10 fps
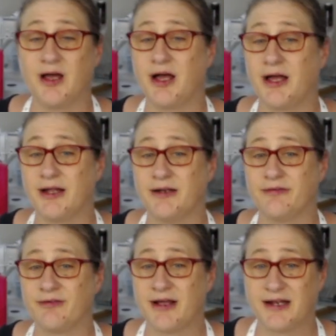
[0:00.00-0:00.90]
on
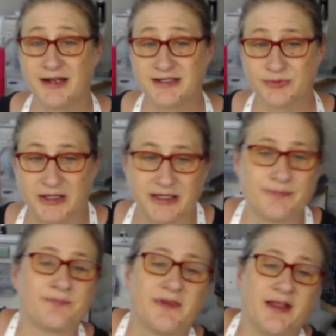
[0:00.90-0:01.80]
Friday next week.
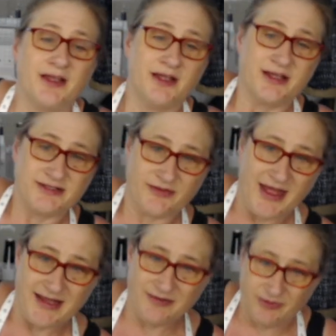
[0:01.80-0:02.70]
So
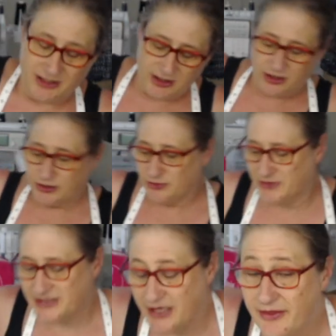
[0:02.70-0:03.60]
that
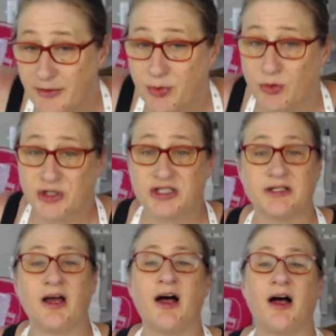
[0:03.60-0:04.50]
concludes the
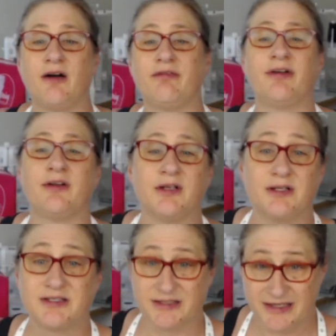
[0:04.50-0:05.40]
portion of
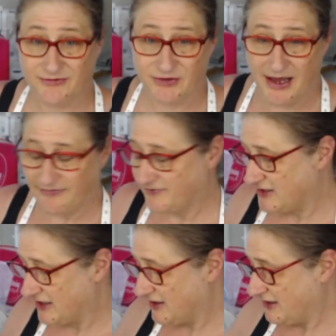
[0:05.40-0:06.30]
sleeve
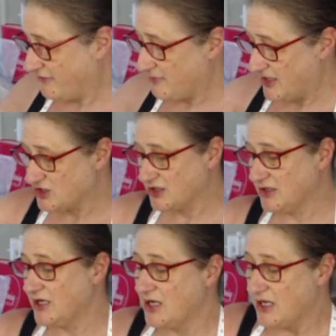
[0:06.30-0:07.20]
drafting
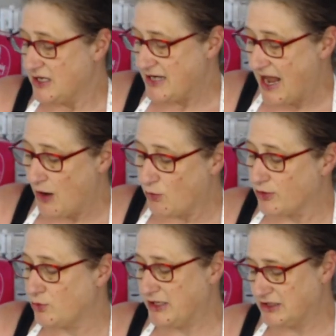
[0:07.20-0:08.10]
information. Now we're
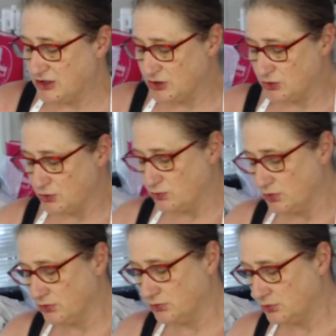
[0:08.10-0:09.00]
going to
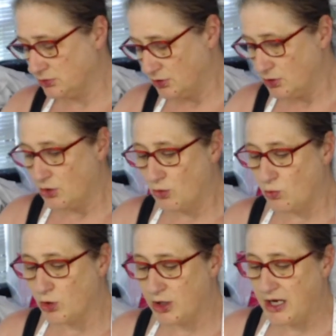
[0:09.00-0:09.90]

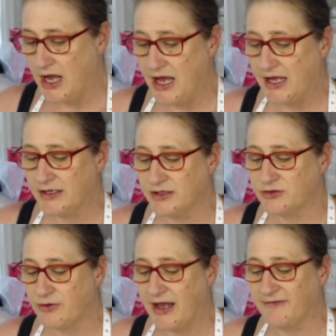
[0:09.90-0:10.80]
work on
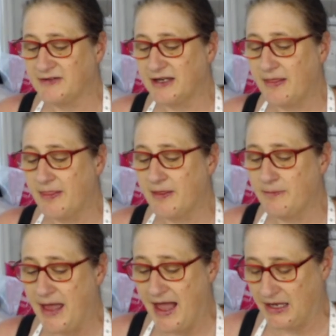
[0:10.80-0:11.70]
drafting the
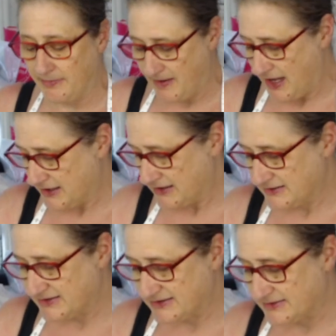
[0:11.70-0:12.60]
back
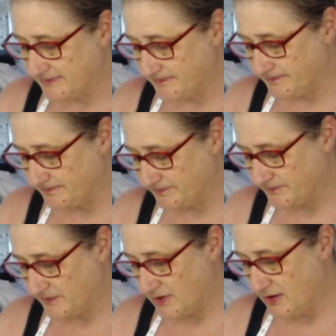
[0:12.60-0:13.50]
bodice.
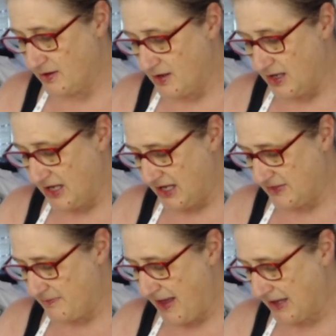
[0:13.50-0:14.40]

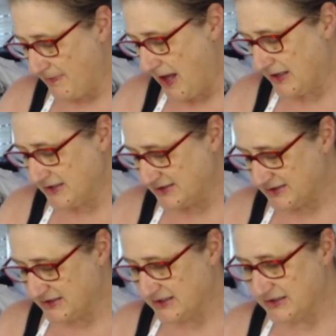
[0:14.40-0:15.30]
And the back
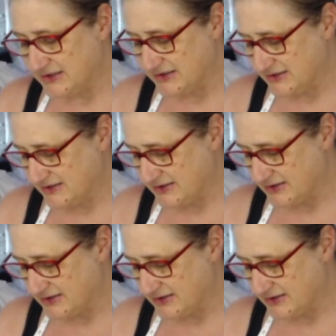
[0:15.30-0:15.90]
bodice is